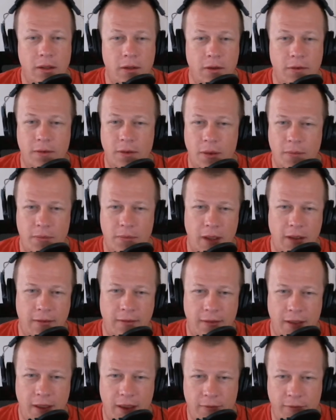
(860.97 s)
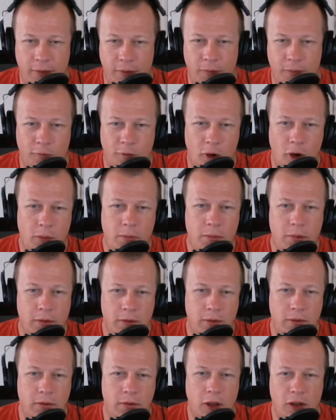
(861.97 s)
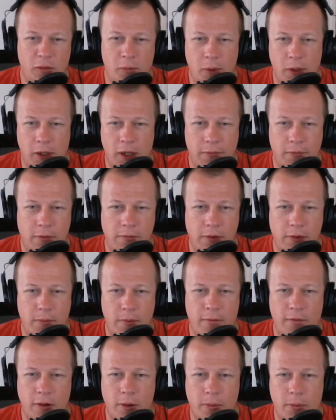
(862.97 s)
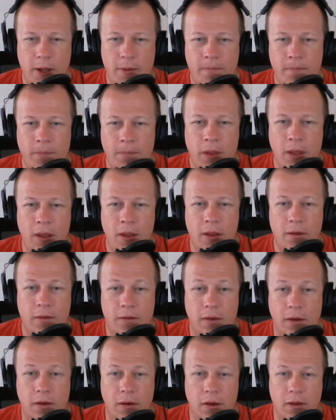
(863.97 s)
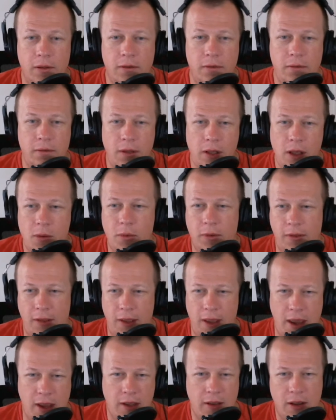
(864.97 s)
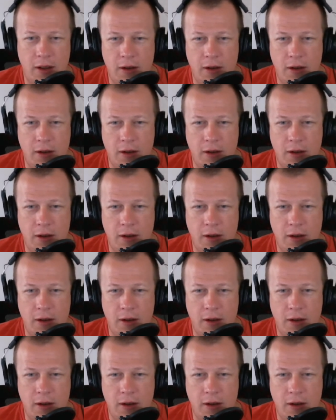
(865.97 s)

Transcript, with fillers: There was some updates there from Rob, who goes by the name of Flippy Floppy. So I thought, oh, what the heck?